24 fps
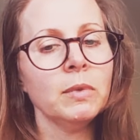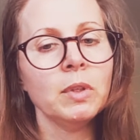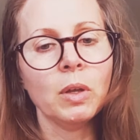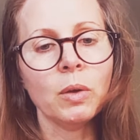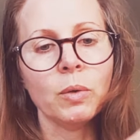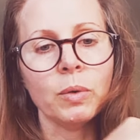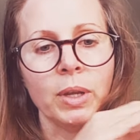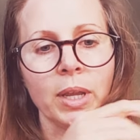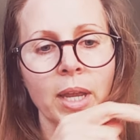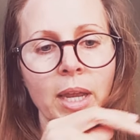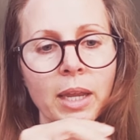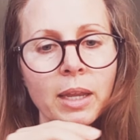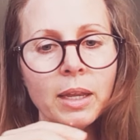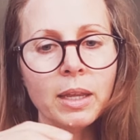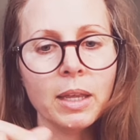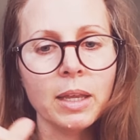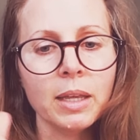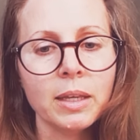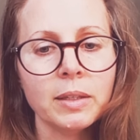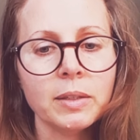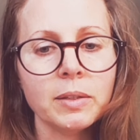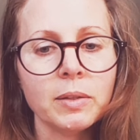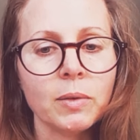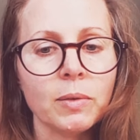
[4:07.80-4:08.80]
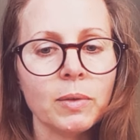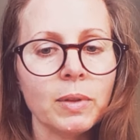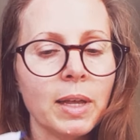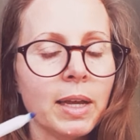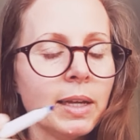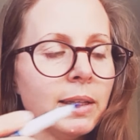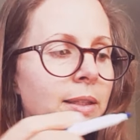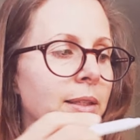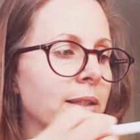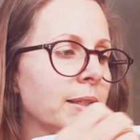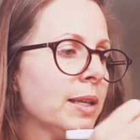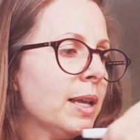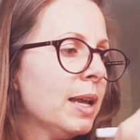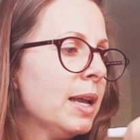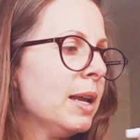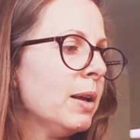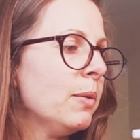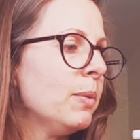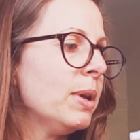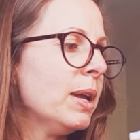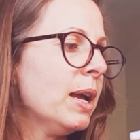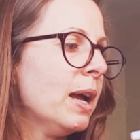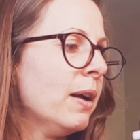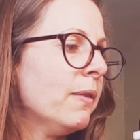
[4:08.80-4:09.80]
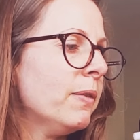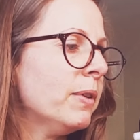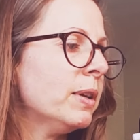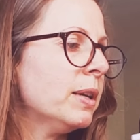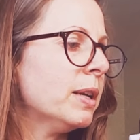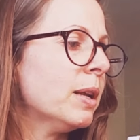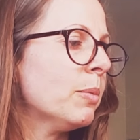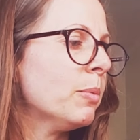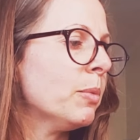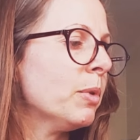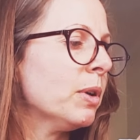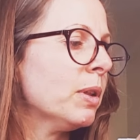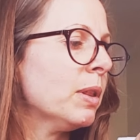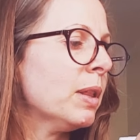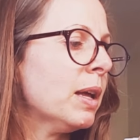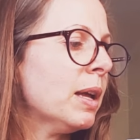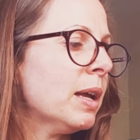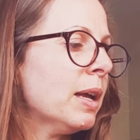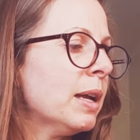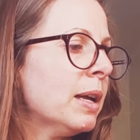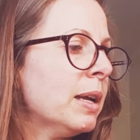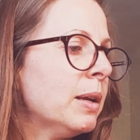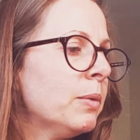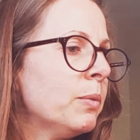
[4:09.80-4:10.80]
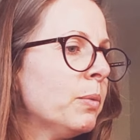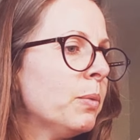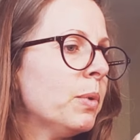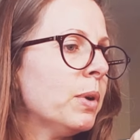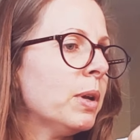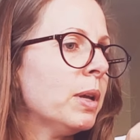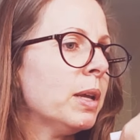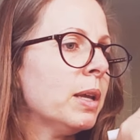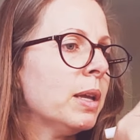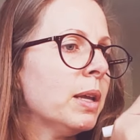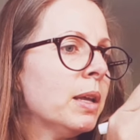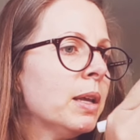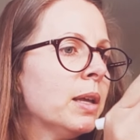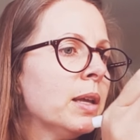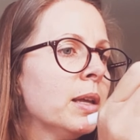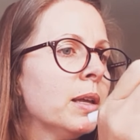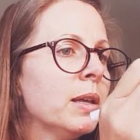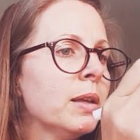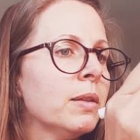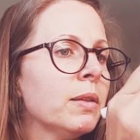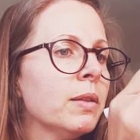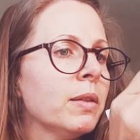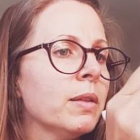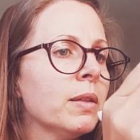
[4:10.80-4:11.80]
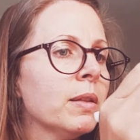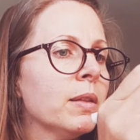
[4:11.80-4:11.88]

Okay, so let's say we have a number line with,